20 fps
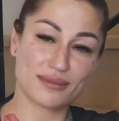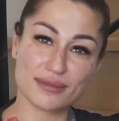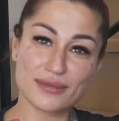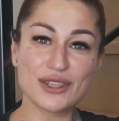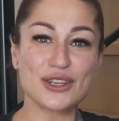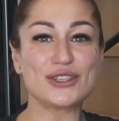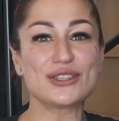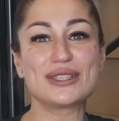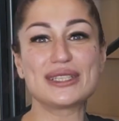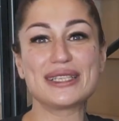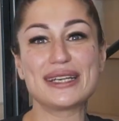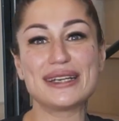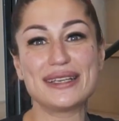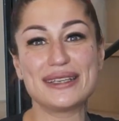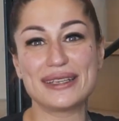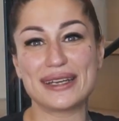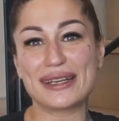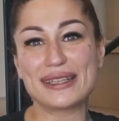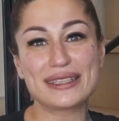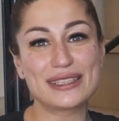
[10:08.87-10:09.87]
not
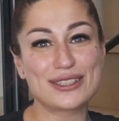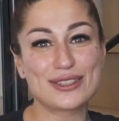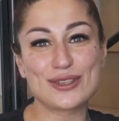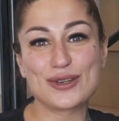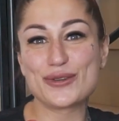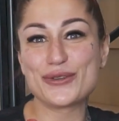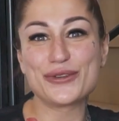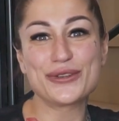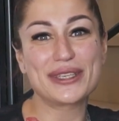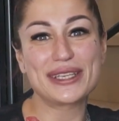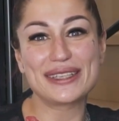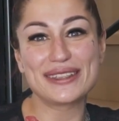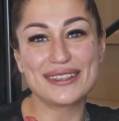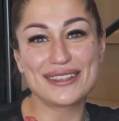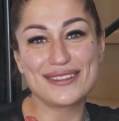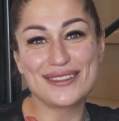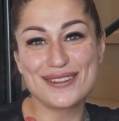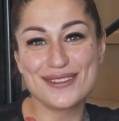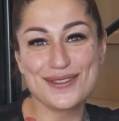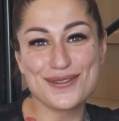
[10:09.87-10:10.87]
really young, so you
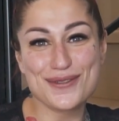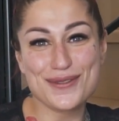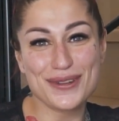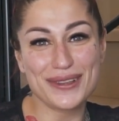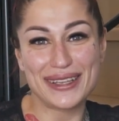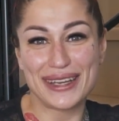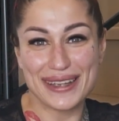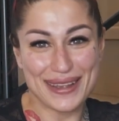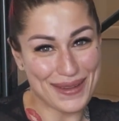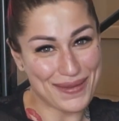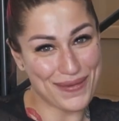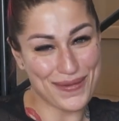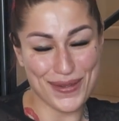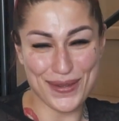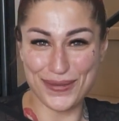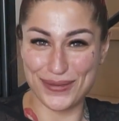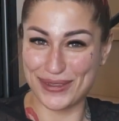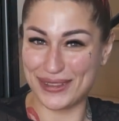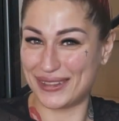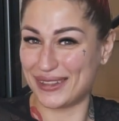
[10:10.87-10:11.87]
cannot do like
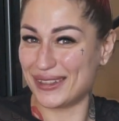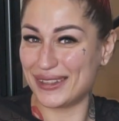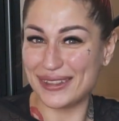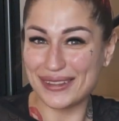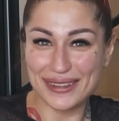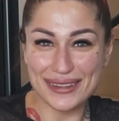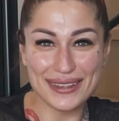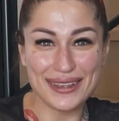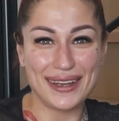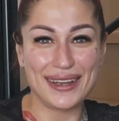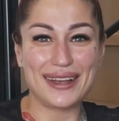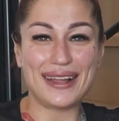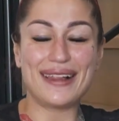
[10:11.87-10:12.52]
15